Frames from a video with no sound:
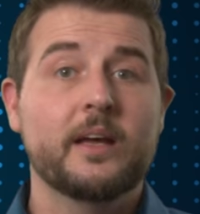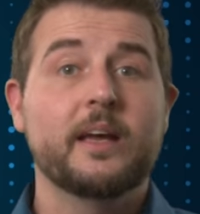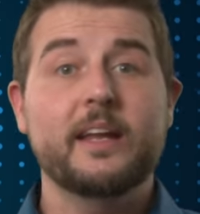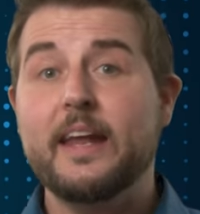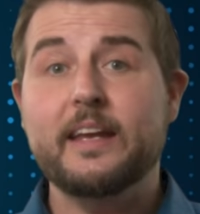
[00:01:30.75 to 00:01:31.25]

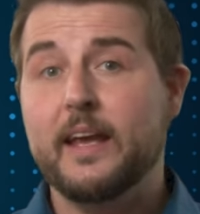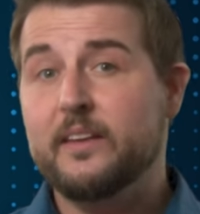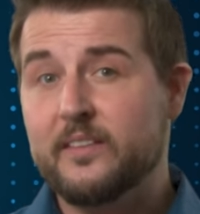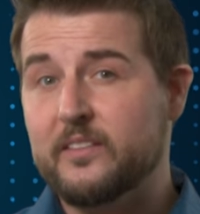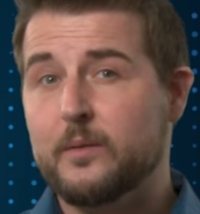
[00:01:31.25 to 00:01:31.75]
In any
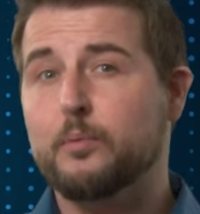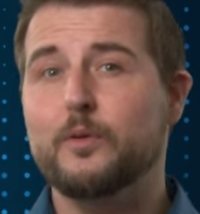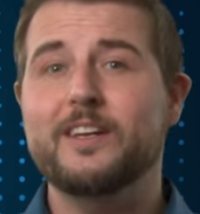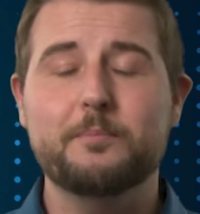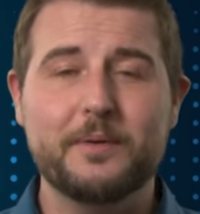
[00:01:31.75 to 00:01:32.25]
case, it's a
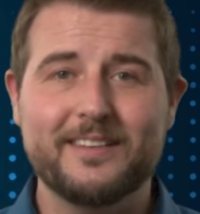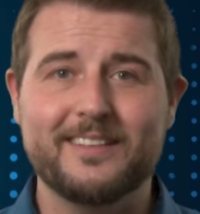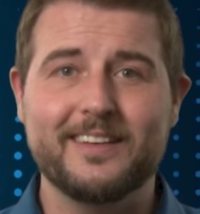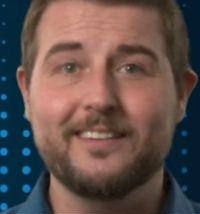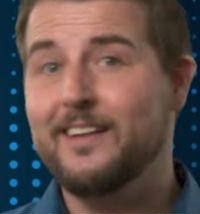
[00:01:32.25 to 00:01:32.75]
pretty big
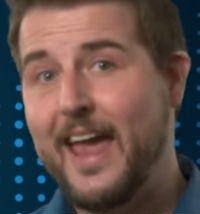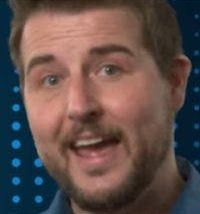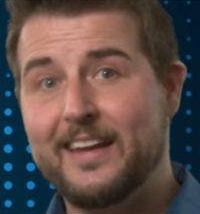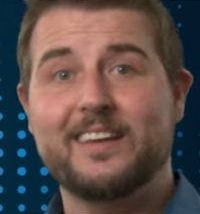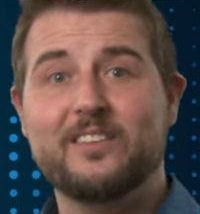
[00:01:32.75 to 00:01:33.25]
deal,
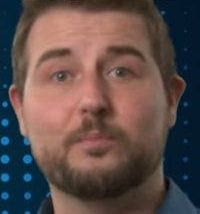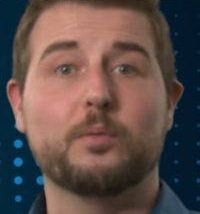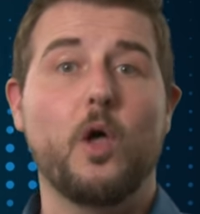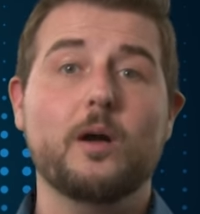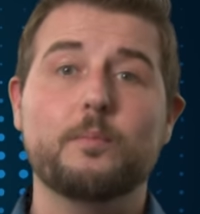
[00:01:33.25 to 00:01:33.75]
and his
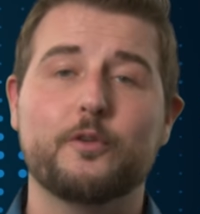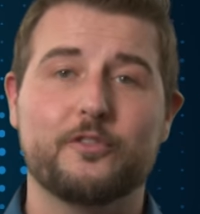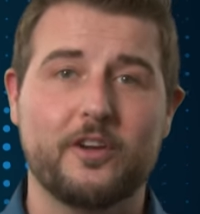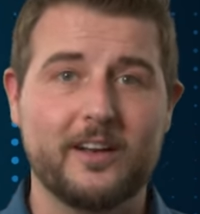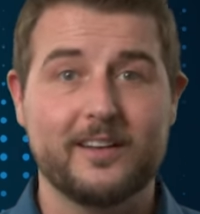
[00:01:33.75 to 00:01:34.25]
blog
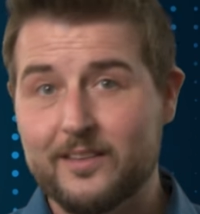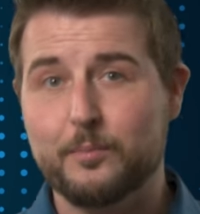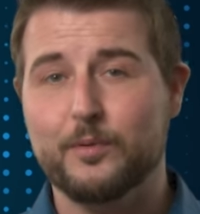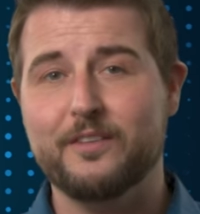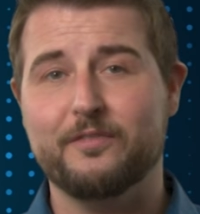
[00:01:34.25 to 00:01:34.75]
post on it's a
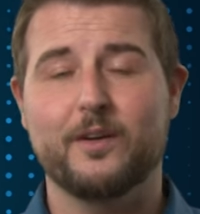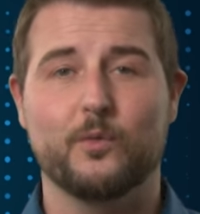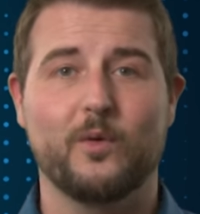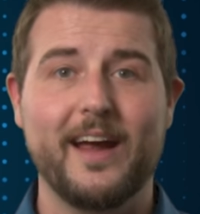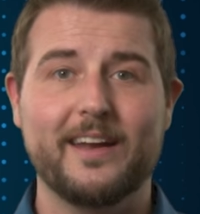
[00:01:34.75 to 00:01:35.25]
pretty fun
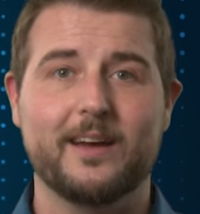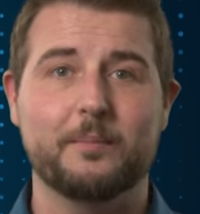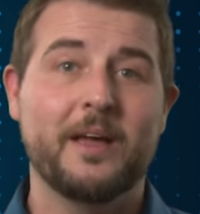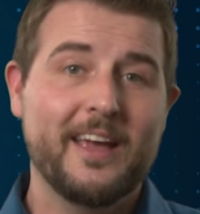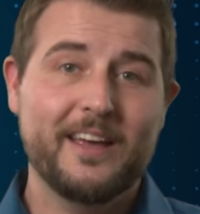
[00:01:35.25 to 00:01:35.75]

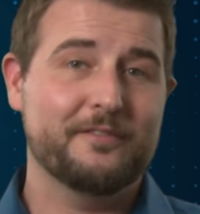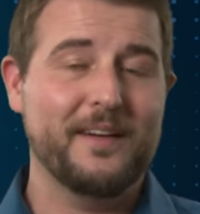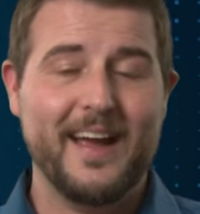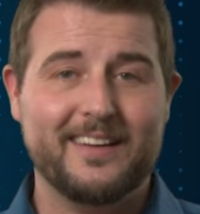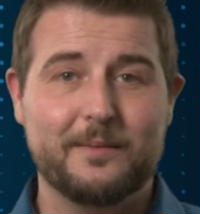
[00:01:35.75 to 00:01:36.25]
write-up. In
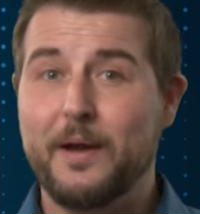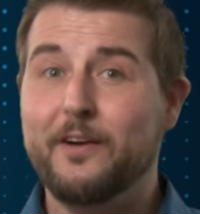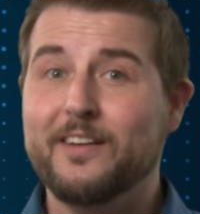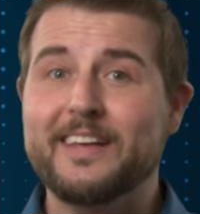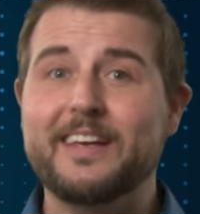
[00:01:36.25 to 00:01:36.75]
fact,
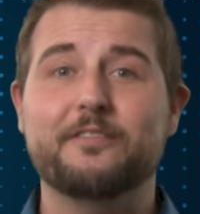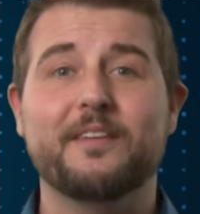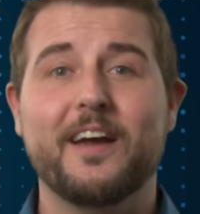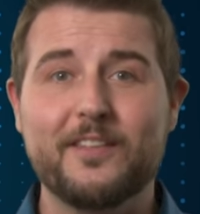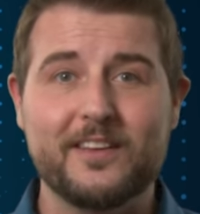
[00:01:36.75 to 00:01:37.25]
apparently he
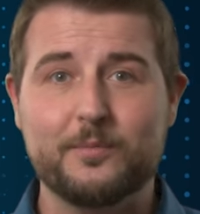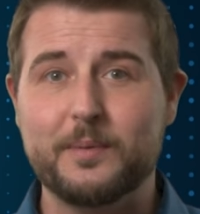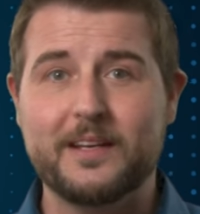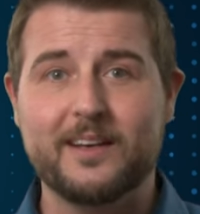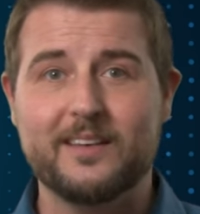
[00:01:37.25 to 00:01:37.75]
found this
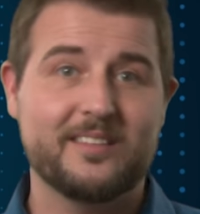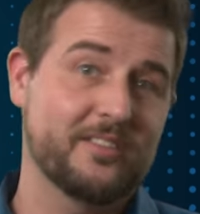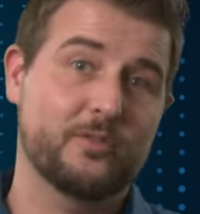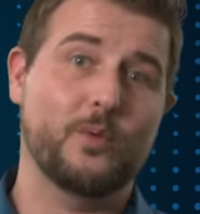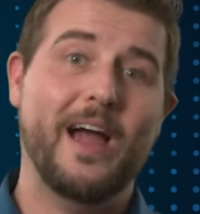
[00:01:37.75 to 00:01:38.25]
because
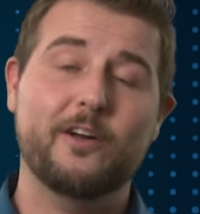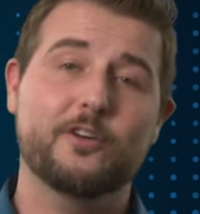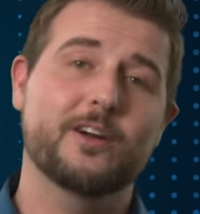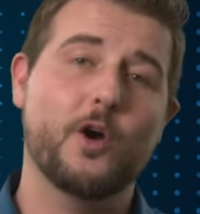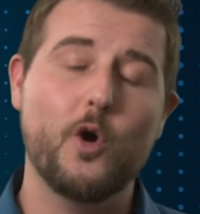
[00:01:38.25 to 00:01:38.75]
his
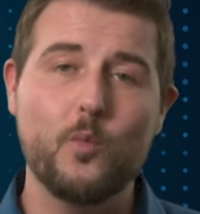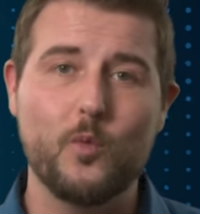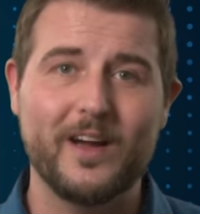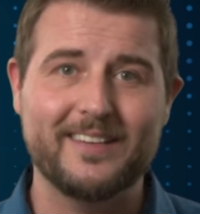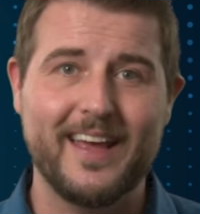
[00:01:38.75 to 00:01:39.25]
router at home
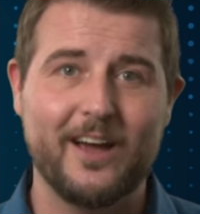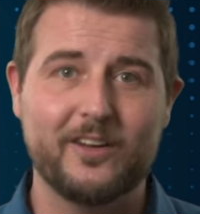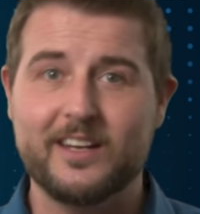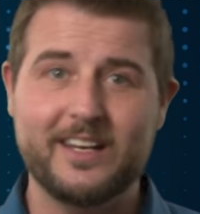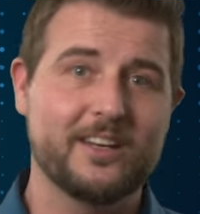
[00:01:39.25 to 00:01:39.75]
went down
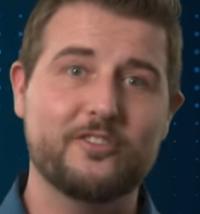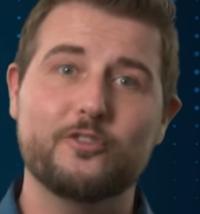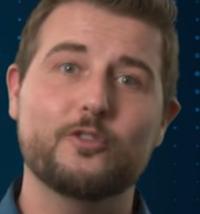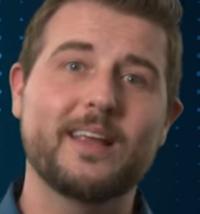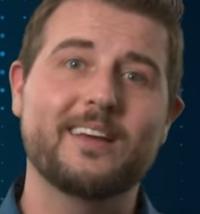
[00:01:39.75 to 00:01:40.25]
and he is
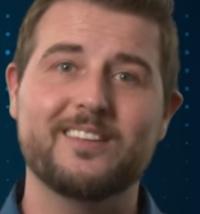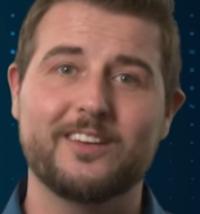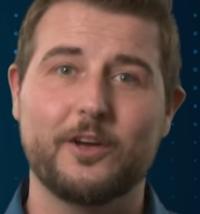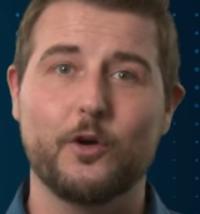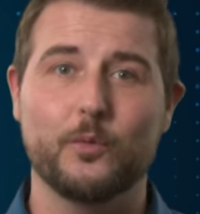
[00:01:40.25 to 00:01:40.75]
too lazy
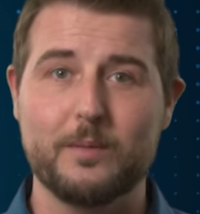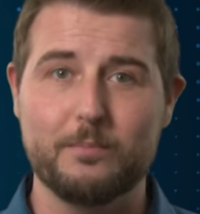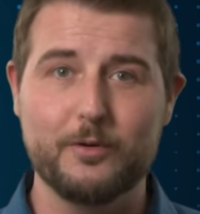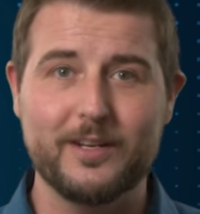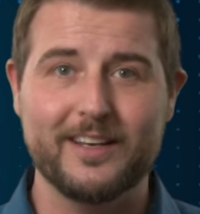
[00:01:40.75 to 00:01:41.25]
to go
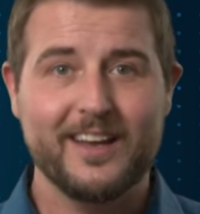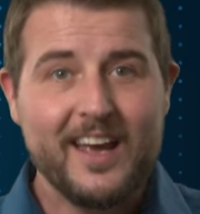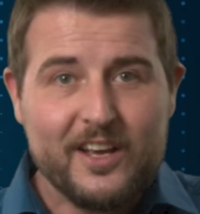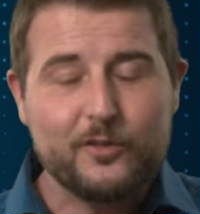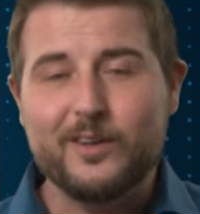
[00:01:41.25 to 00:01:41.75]
reboot it,
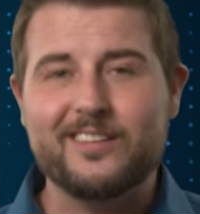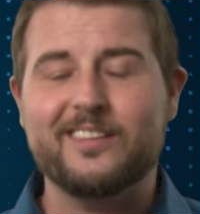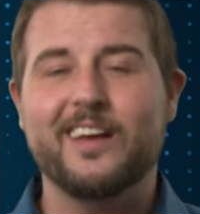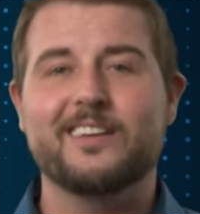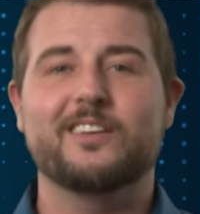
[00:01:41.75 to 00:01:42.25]
so he
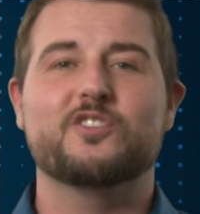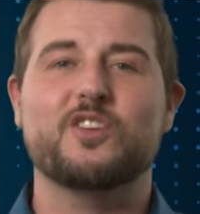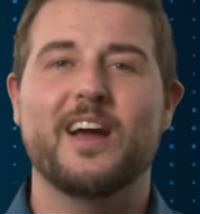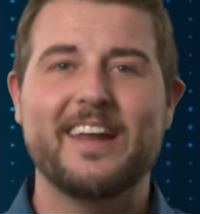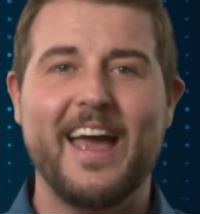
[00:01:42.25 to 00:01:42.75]
decided to
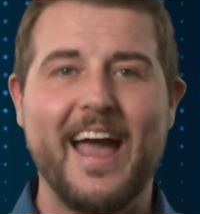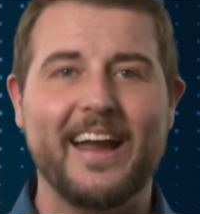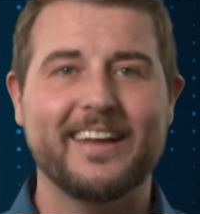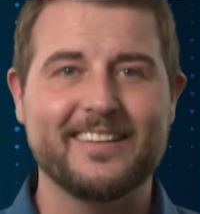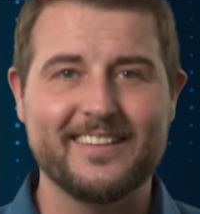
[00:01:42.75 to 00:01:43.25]
try to
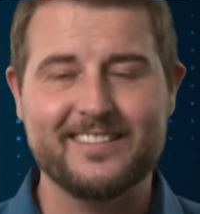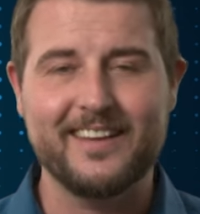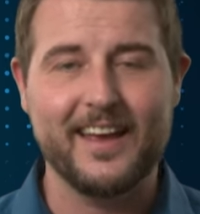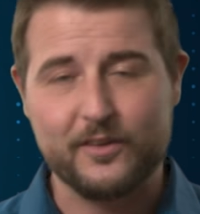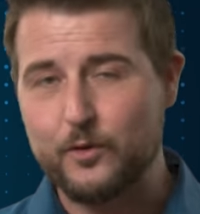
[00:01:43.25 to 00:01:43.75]
hack it instead
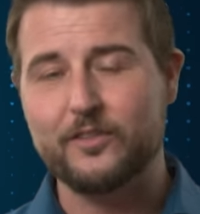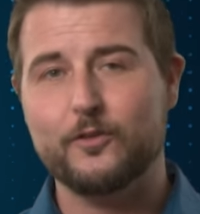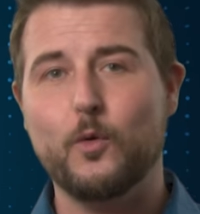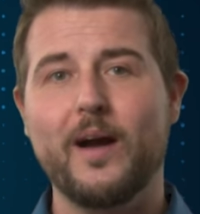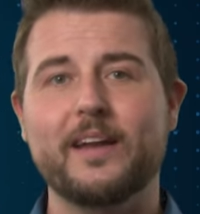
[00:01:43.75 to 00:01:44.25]
instead, so it's
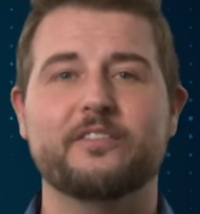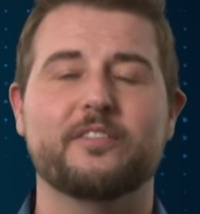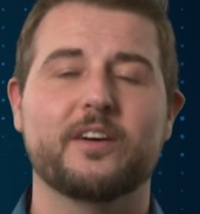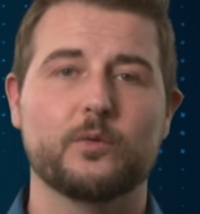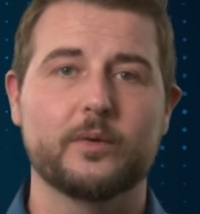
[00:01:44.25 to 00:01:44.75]
quite a
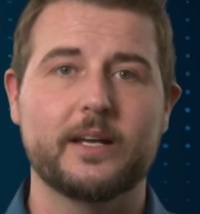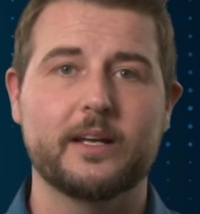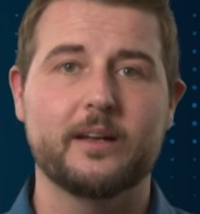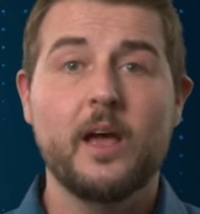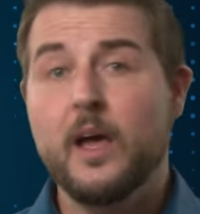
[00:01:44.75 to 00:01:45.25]
fun read.